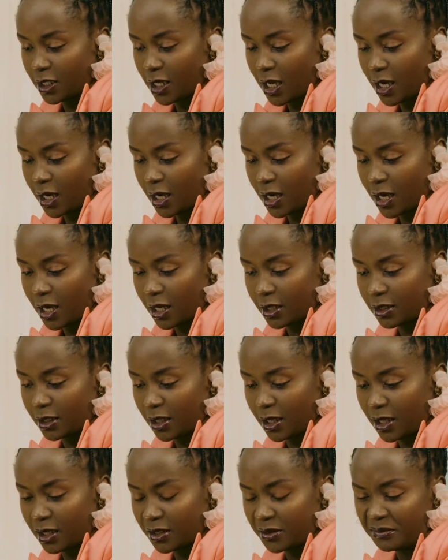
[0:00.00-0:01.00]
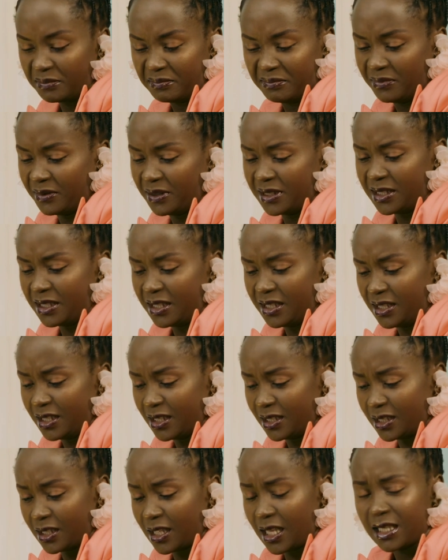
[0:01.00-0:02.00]
Who is younger at heart? What's
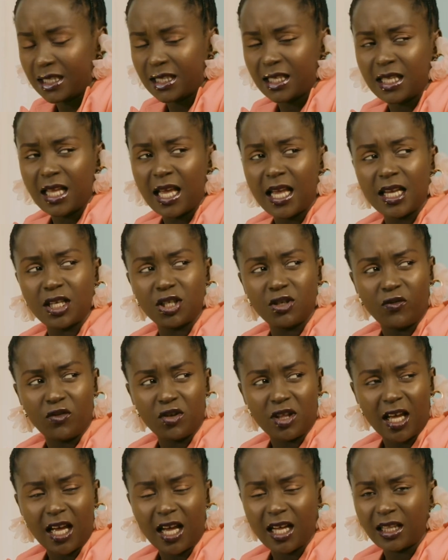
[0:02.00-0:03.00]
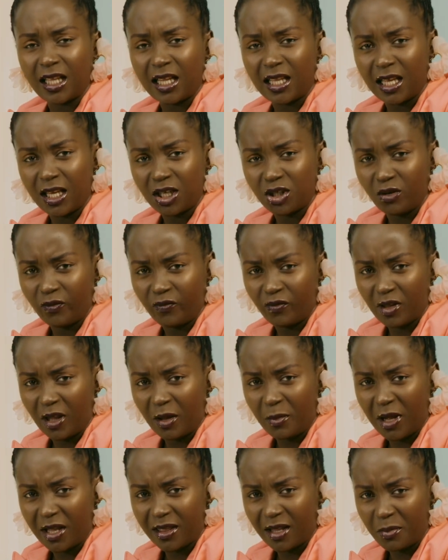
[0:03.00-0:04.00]
this? There's the age for the heart and the age for
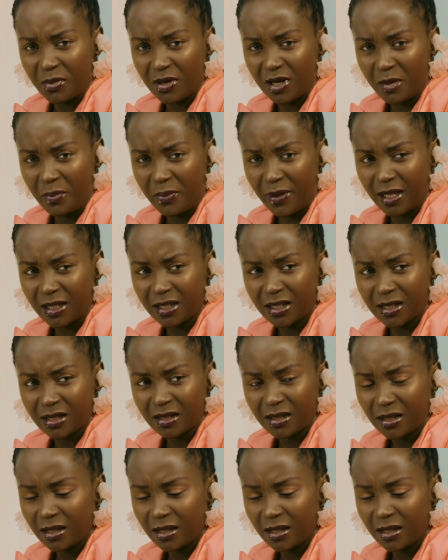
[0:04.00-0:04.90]
the other body parts?